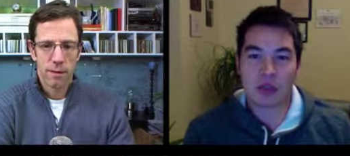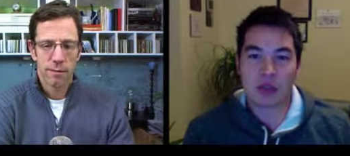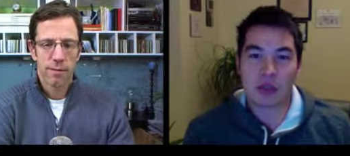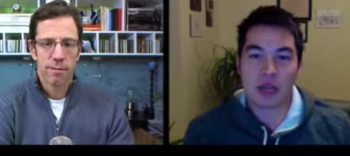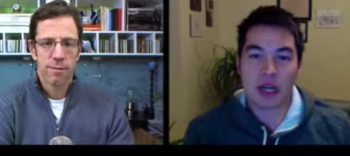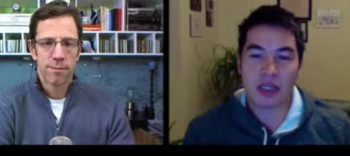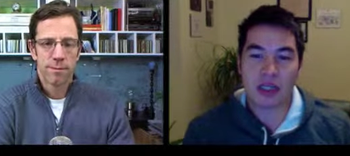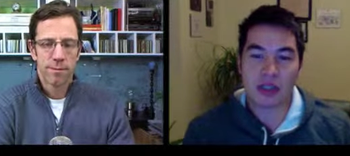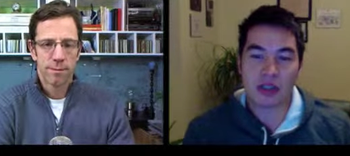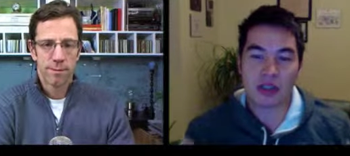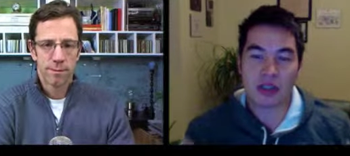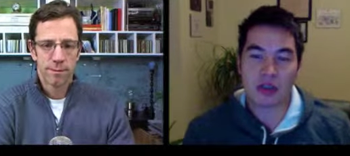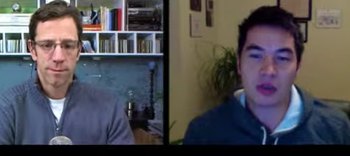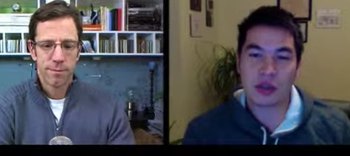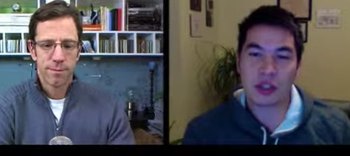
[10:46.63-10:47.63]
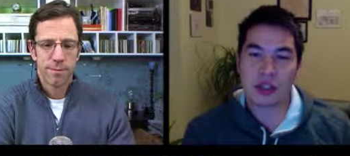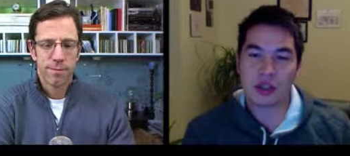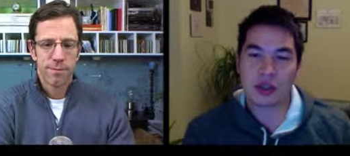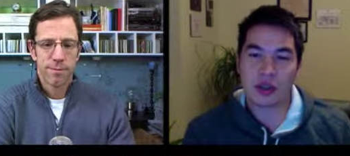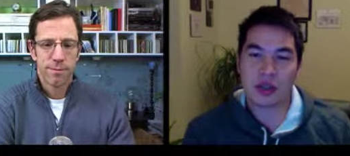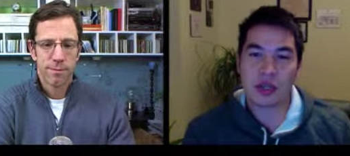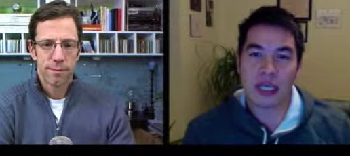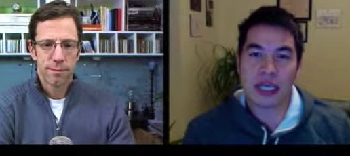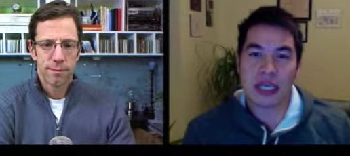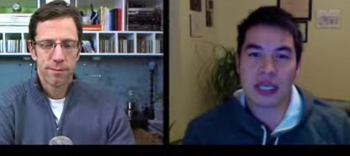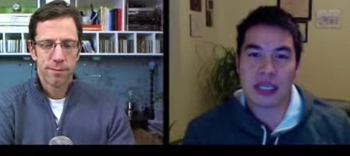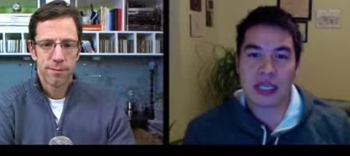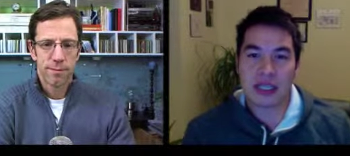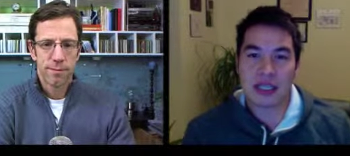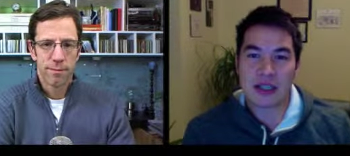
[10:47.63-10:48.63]
Speaker 1: trying to do here
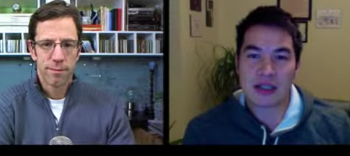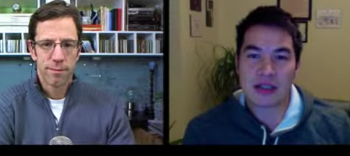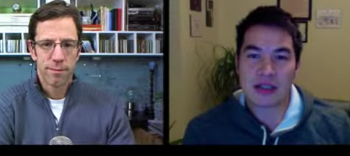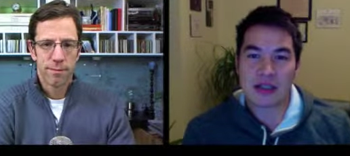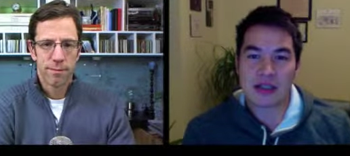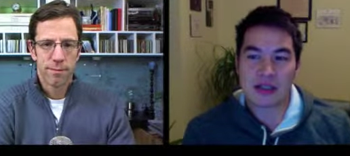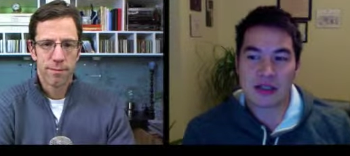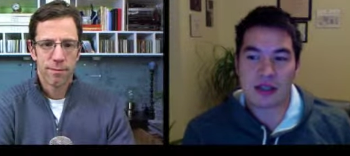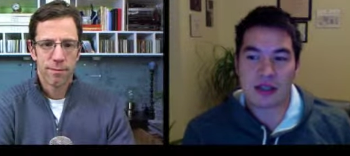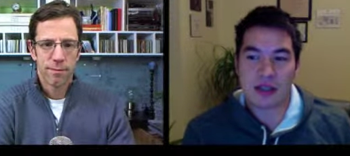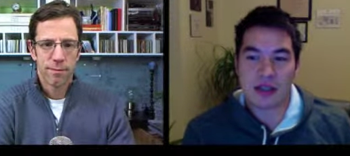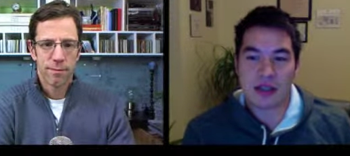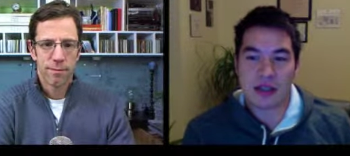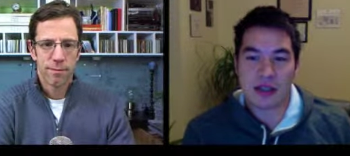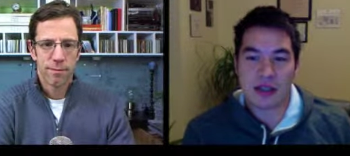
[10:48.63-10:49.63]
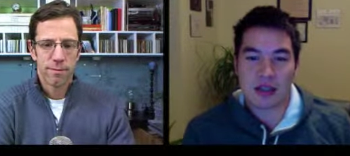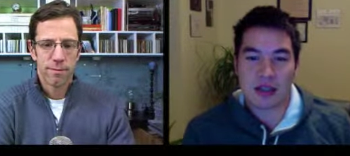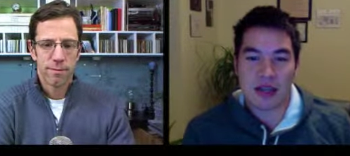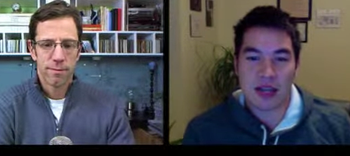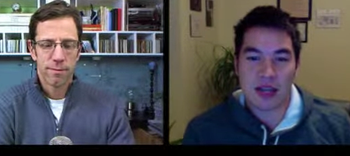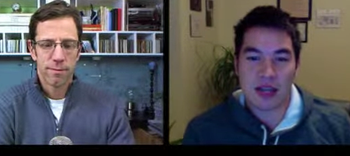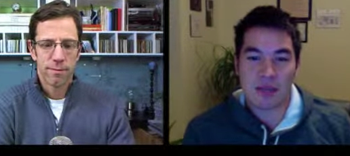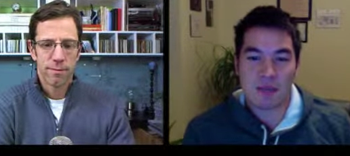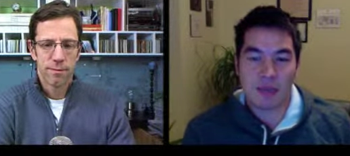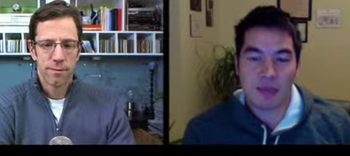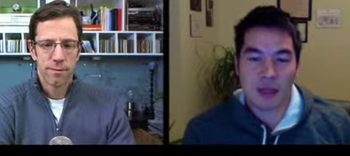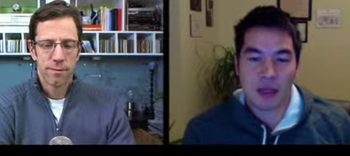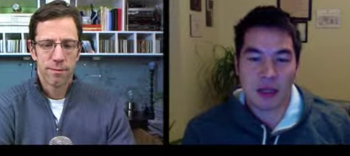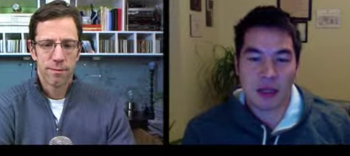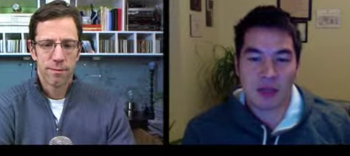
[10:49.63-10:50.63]
is say,
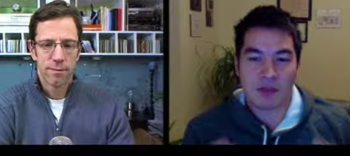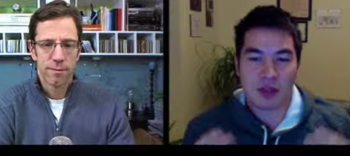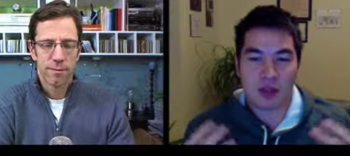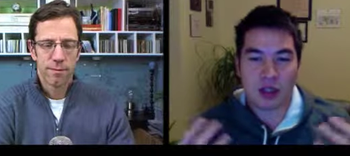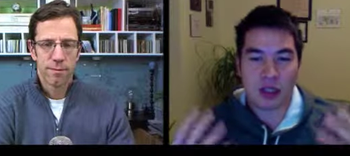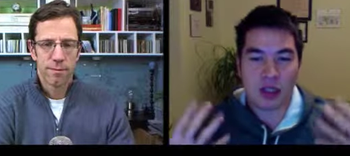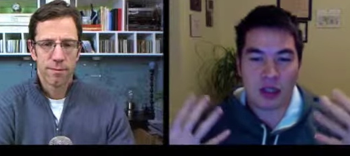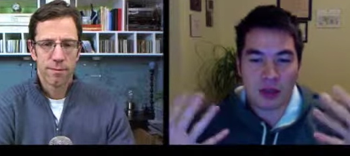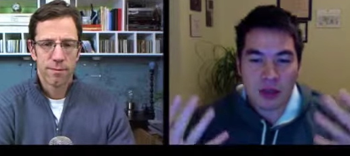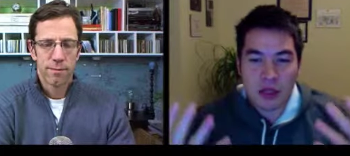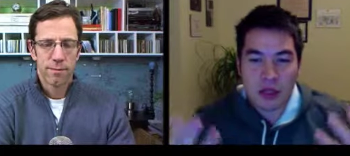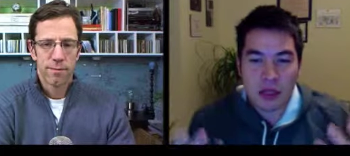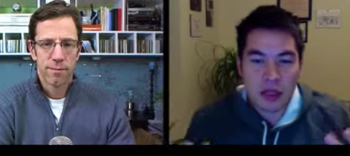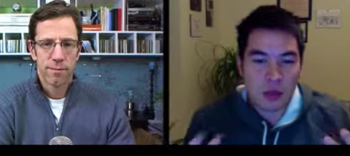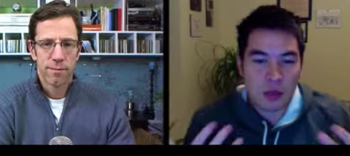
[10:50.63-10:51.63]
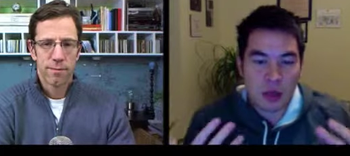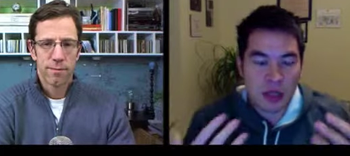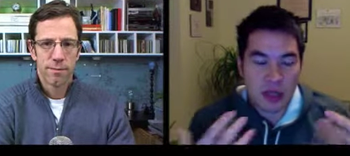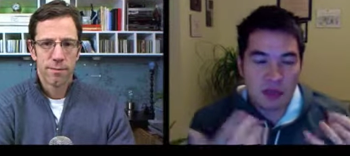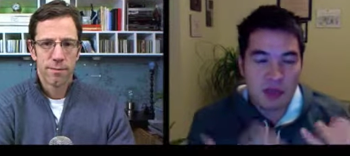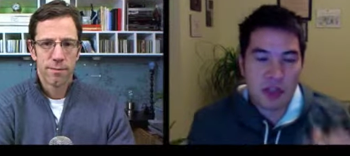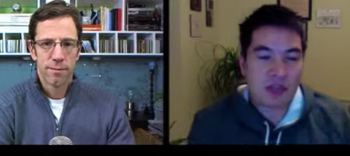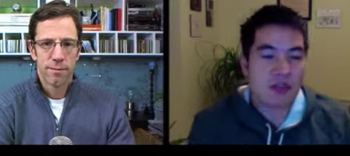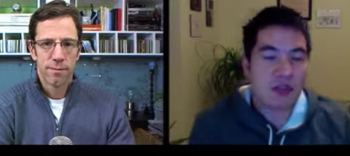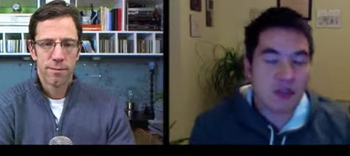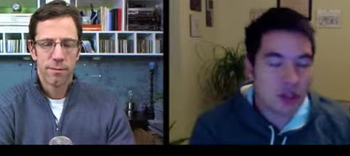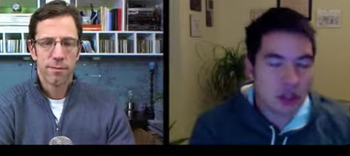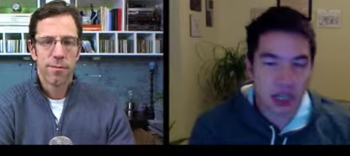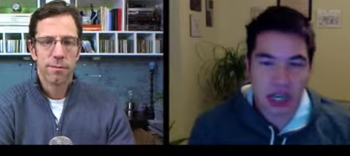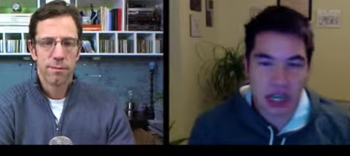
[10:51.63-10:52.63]
if you're going to, even if
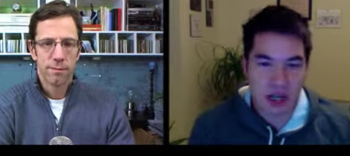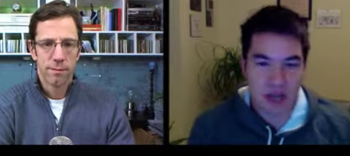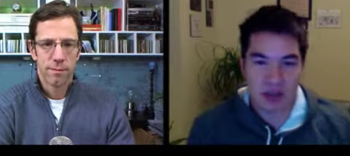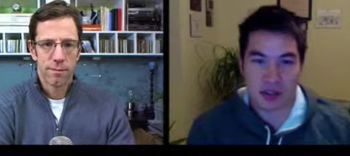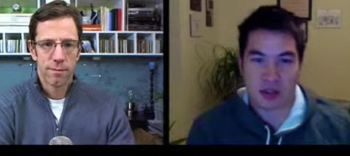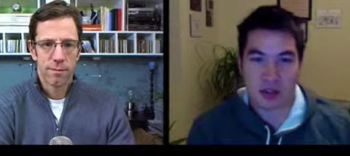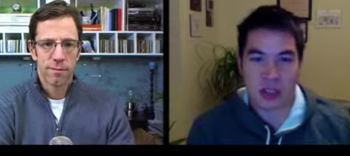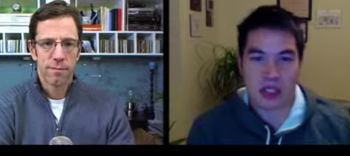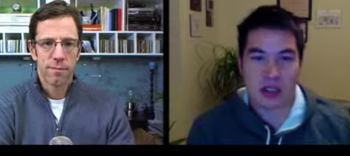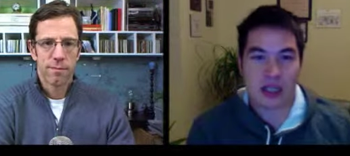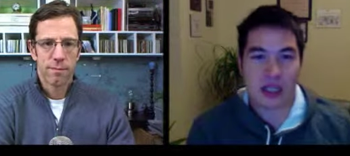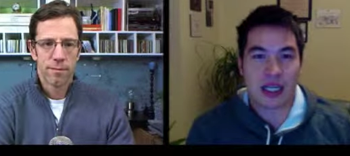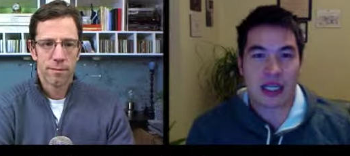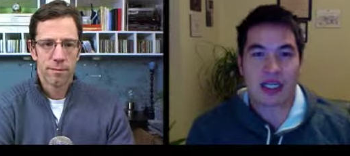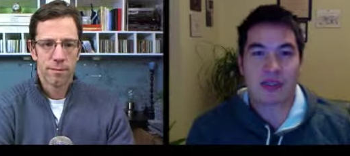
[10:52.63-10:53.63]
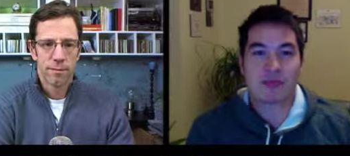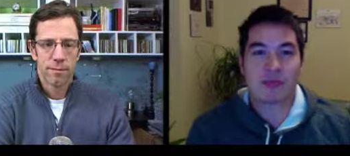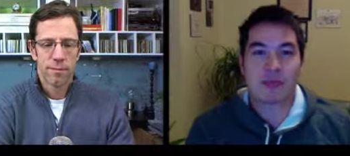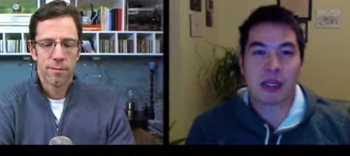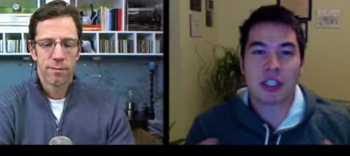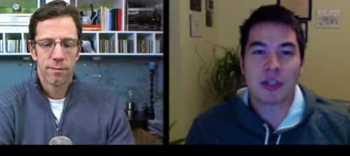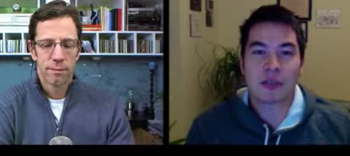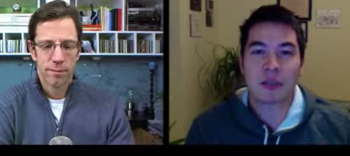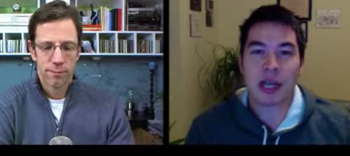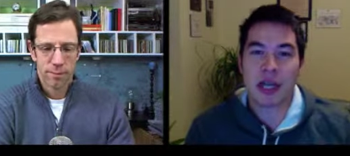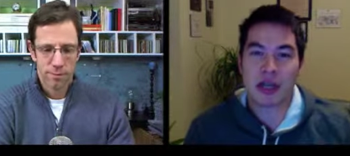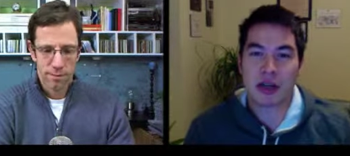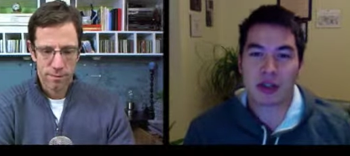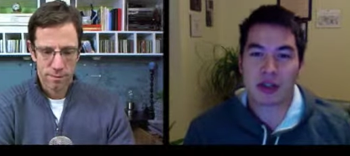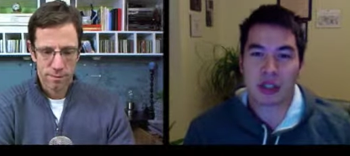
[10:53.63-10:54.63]
you're going to hire somebody, it's much
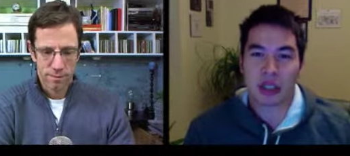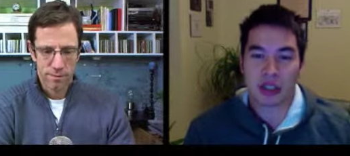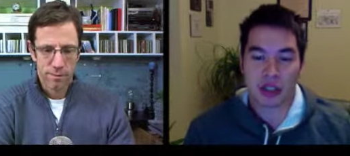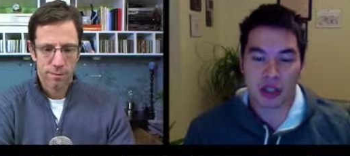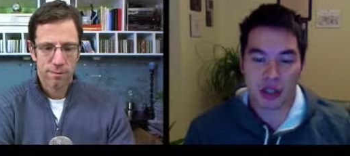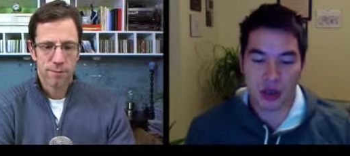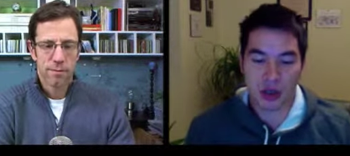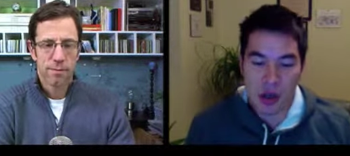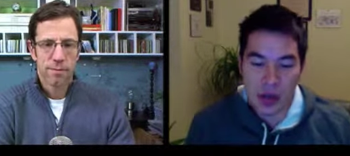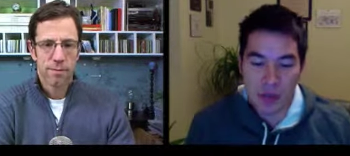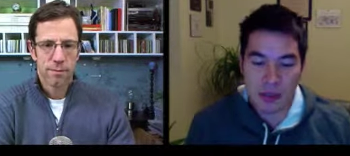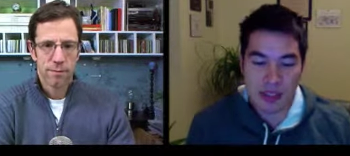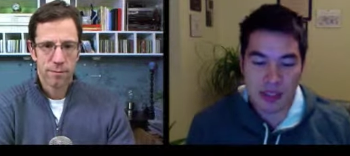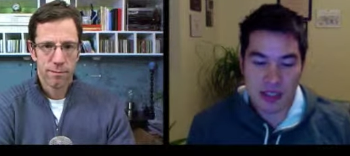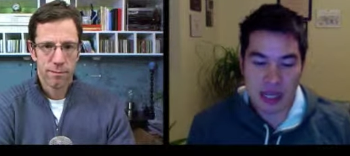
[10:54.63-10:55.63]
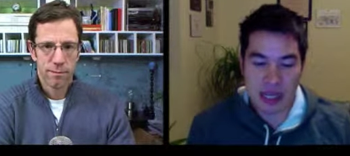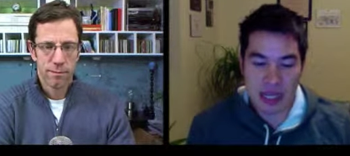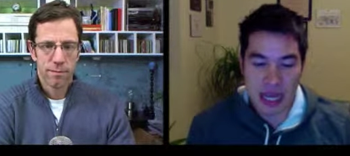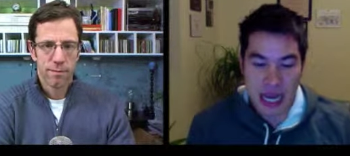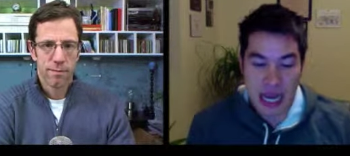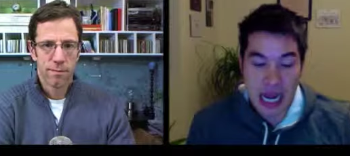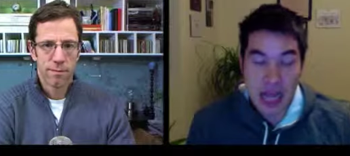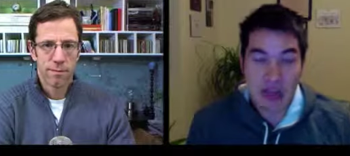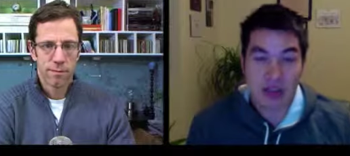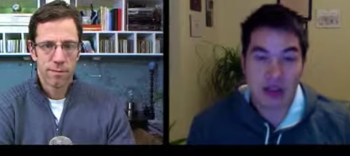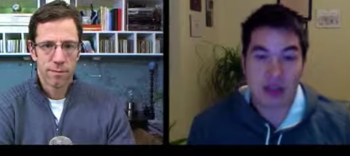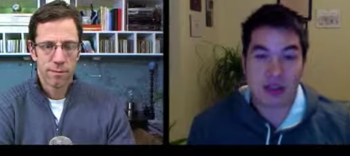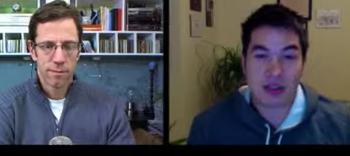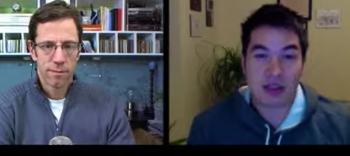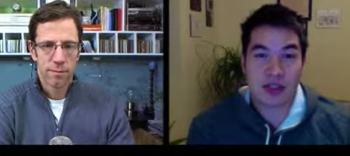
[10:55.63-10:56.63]
better to go up and say, hey, I
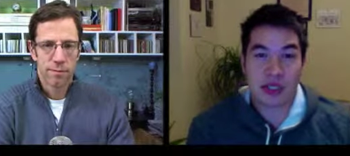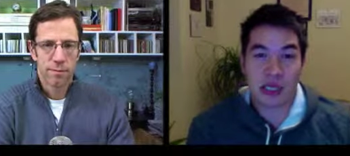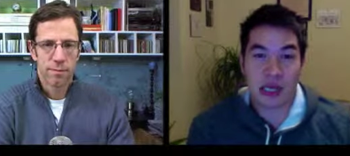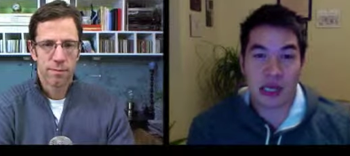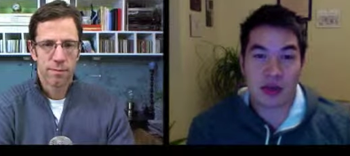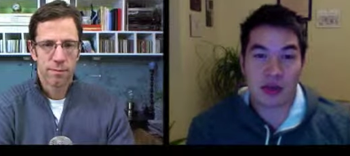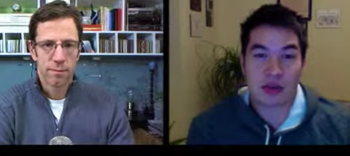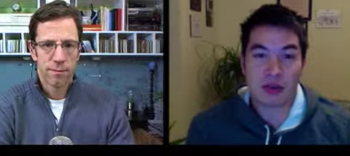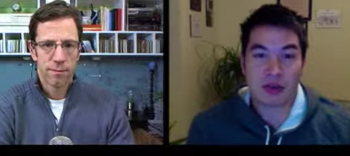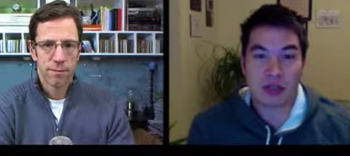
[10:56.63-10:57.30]
thought this thing out.